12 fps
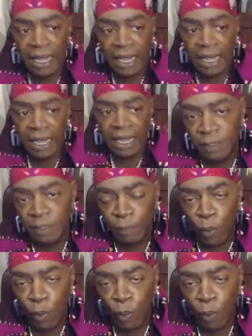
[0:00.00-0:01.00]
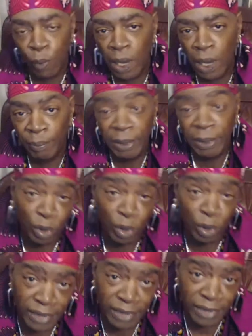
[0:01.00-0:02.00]
there comes a point
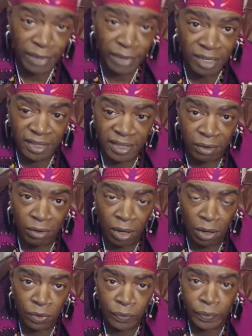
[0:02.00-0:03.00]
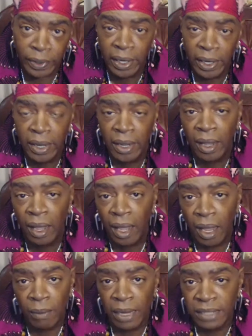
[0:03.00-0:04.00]
where people create their own.
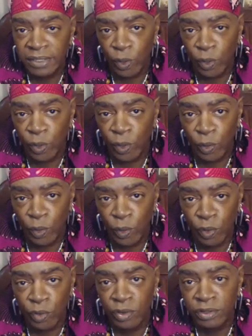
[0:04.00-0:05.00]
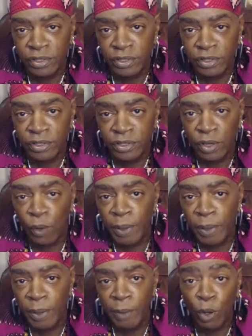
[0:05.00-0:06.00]
And so people
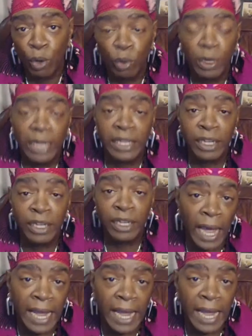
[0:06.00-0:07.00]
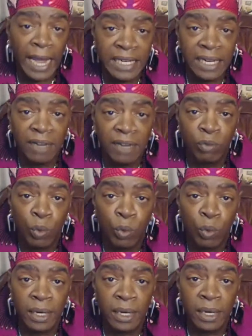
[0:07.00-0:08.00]
create their own idea of what
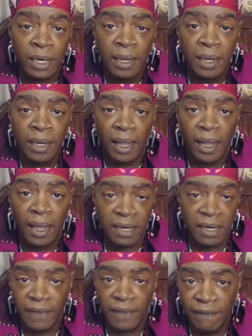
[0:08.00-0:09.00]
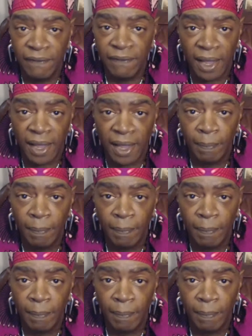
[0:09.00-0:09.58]
hand of Ifa